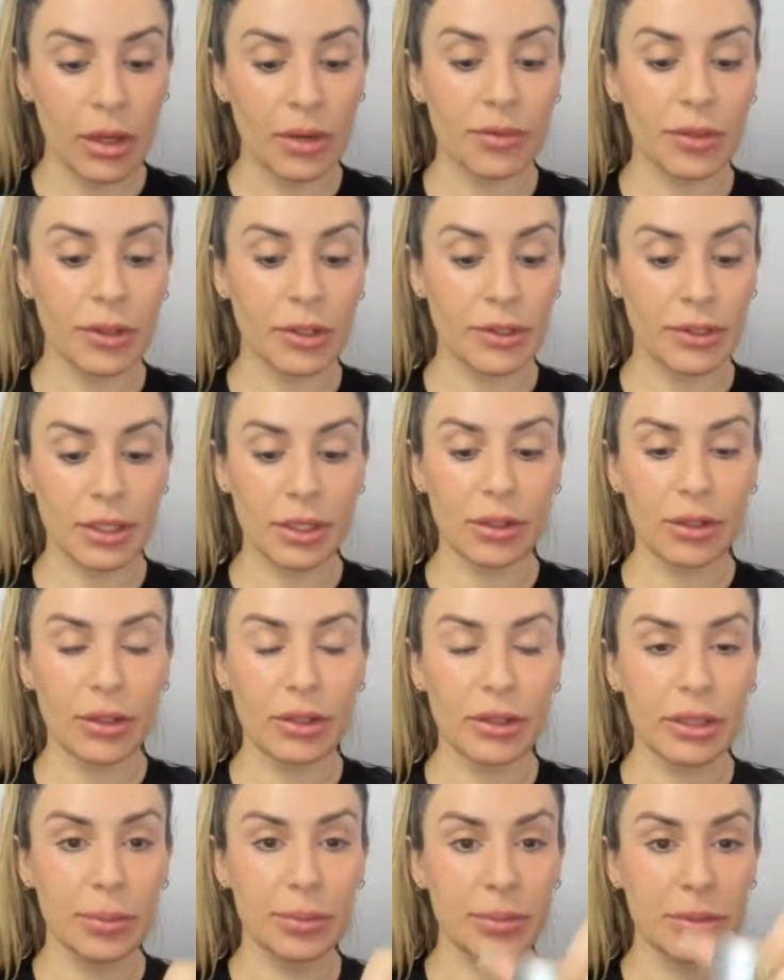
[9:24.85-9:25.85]
For
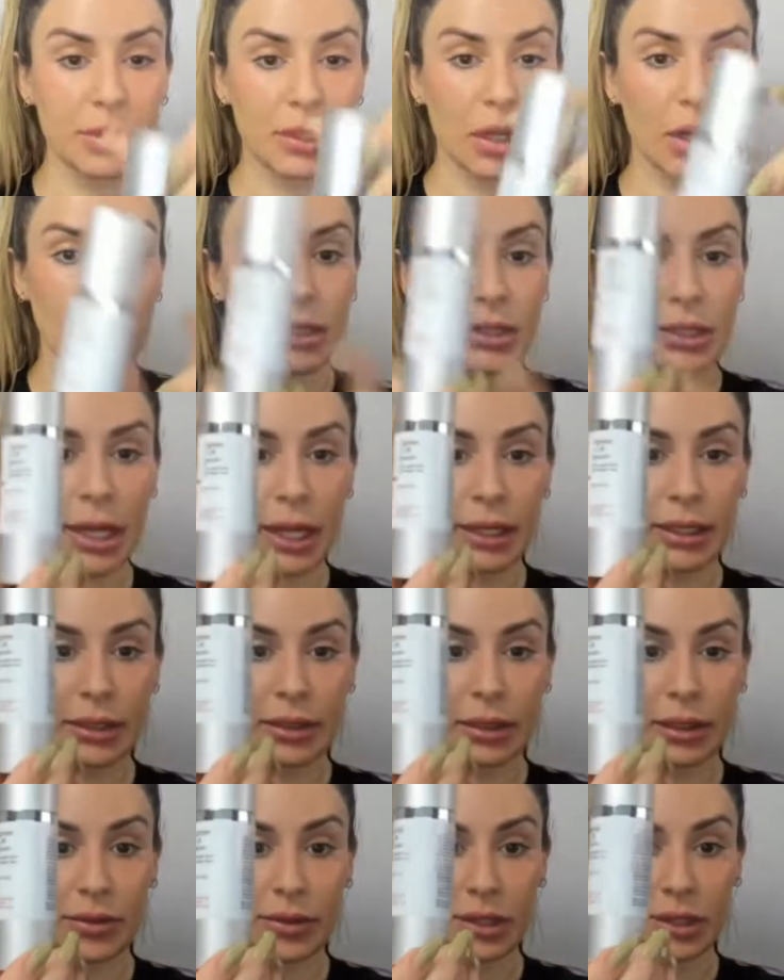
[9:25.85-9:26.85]
serums, our Tighten
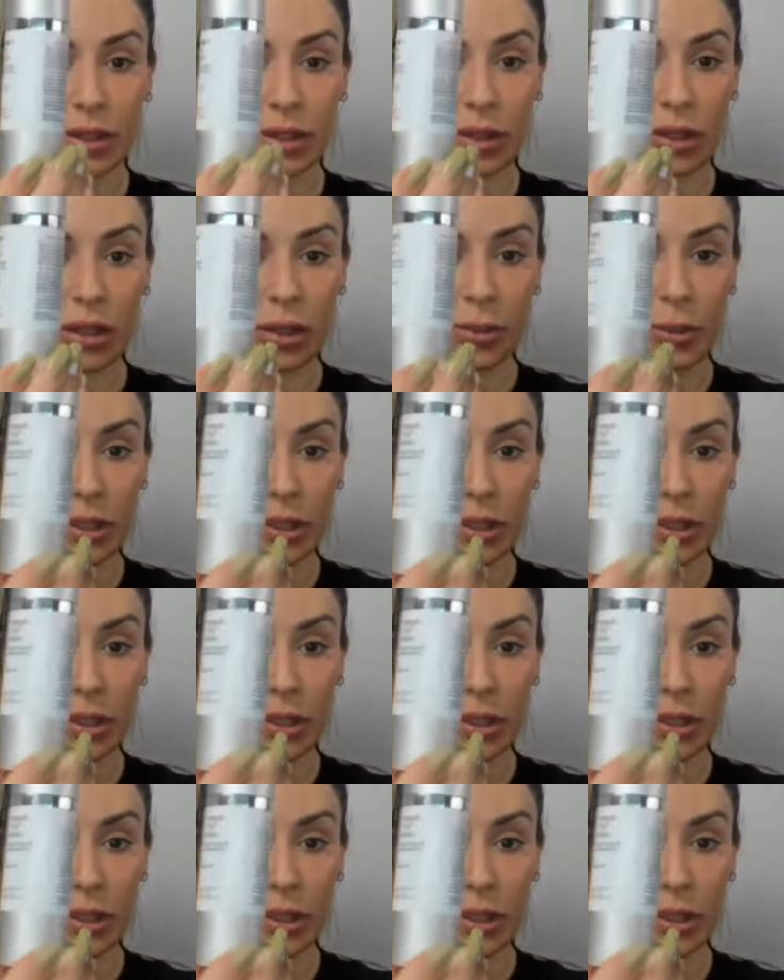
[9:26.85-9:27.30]
and Lift serum